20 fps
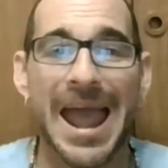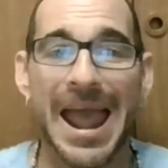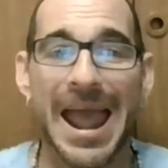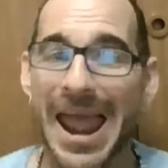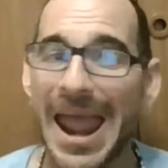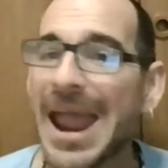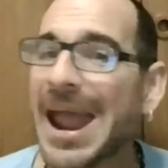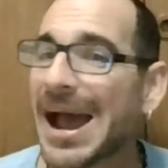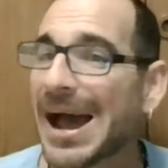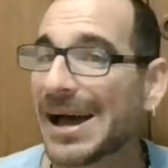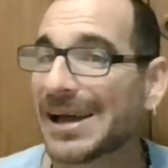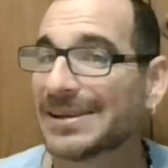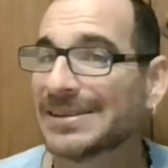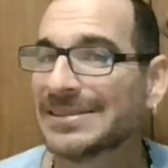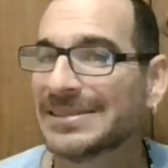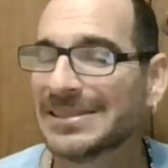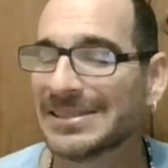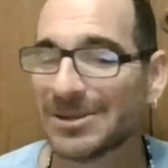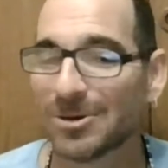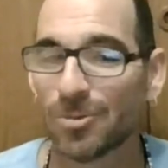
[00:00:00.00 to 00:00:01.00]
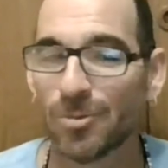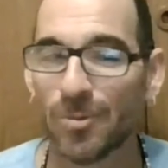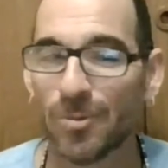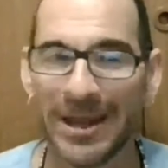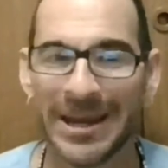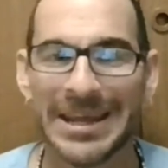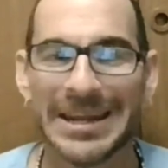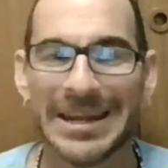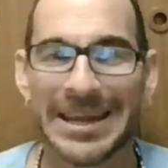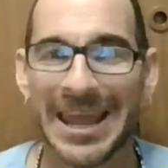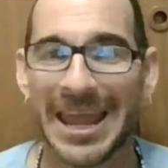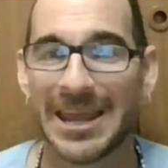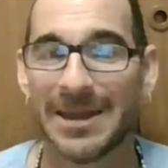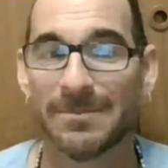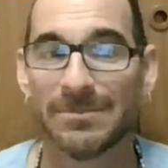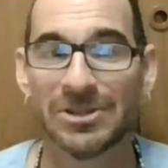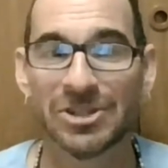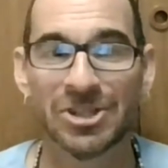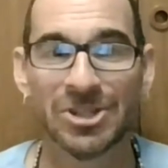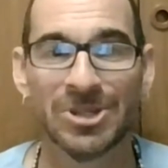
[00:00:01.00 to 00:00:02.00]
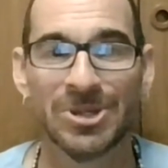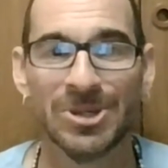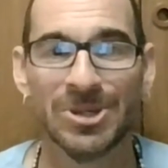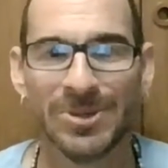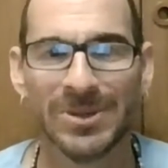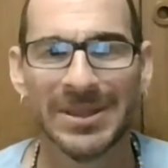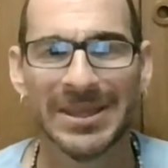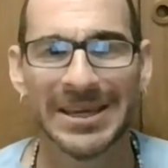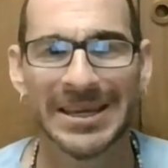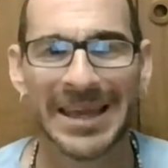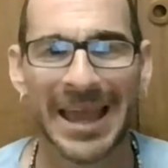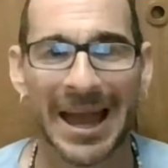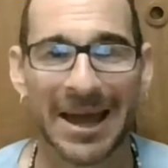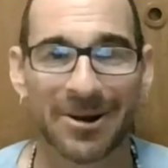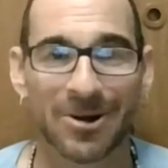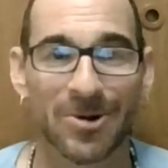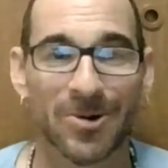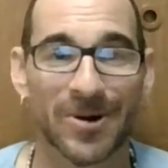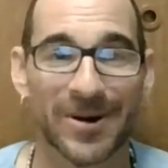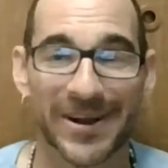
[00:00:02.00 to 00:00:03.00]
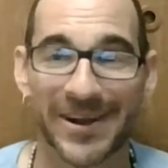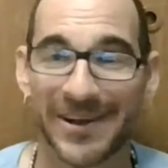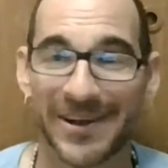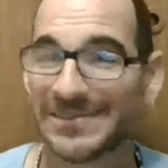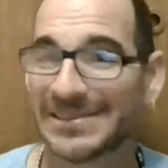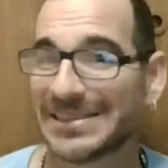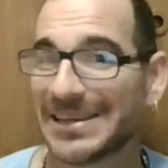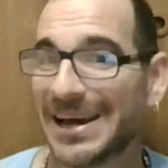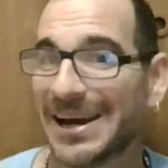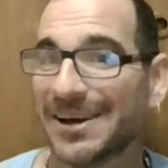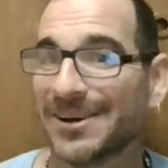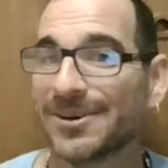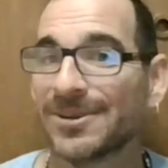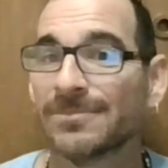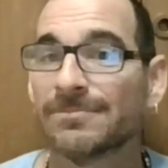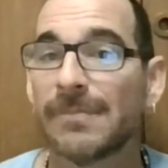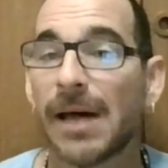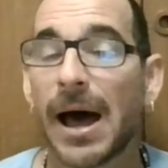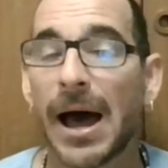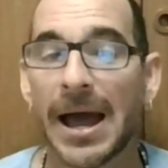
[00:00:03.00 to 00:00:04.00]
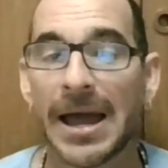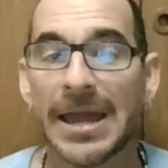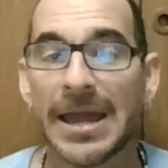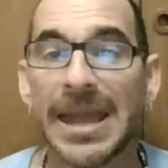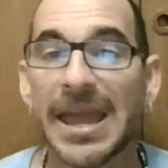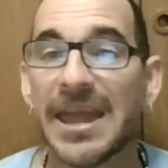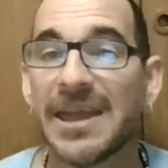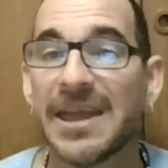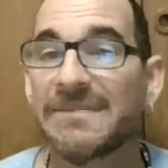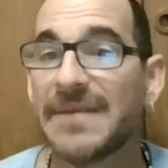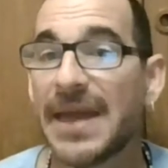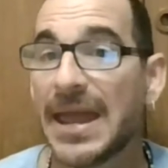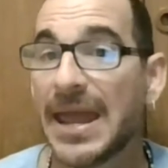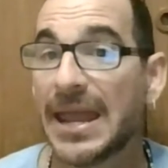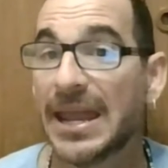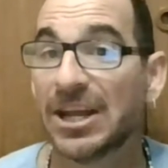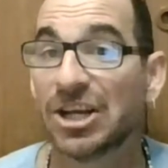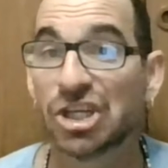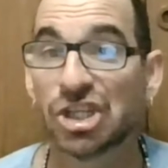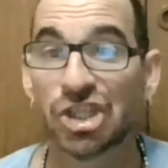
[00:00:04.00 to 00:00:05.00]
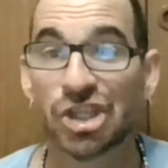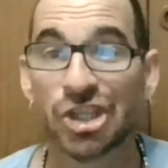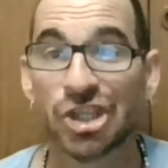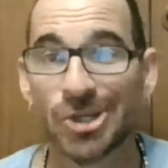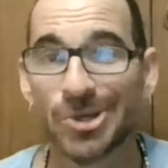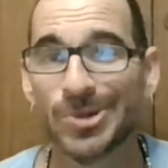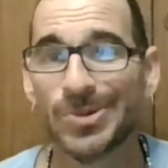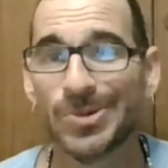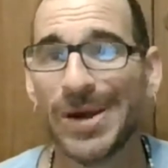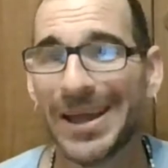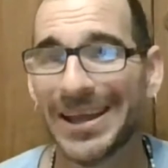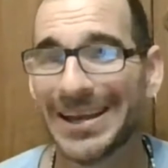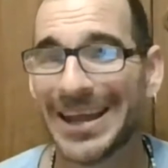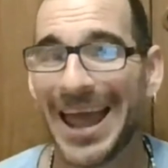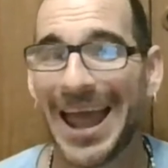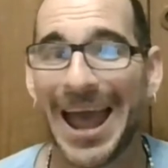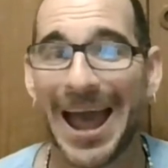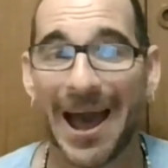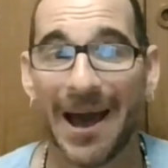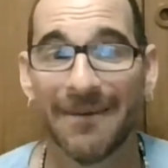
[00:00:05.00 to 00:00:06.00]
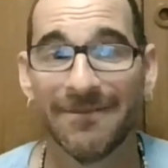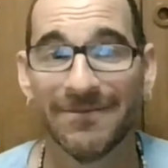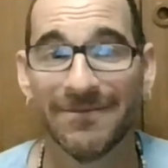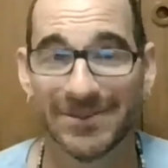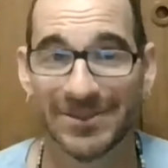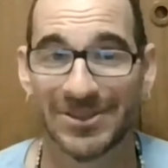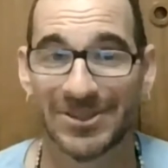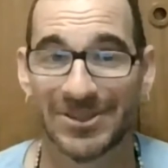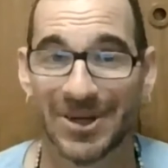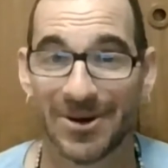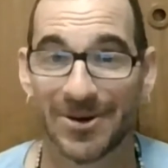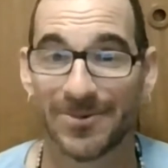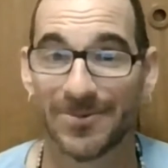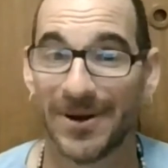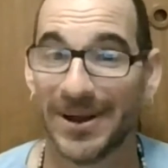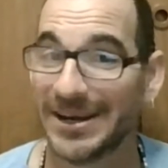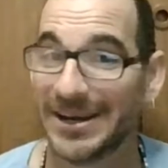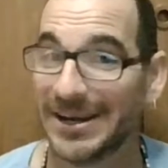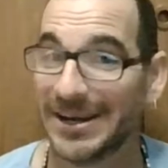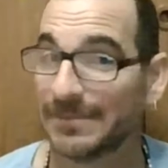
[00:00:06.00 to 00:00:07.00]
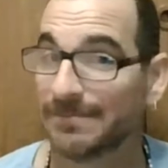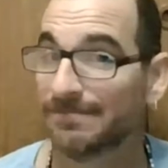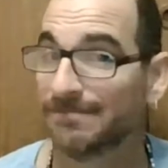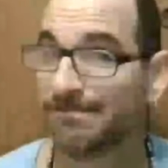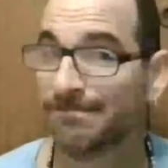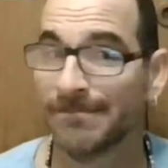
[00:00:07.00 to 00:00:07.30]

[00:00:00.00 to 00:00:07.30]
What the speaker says: And when it came to the category of style, I gave a 2.5-star rating.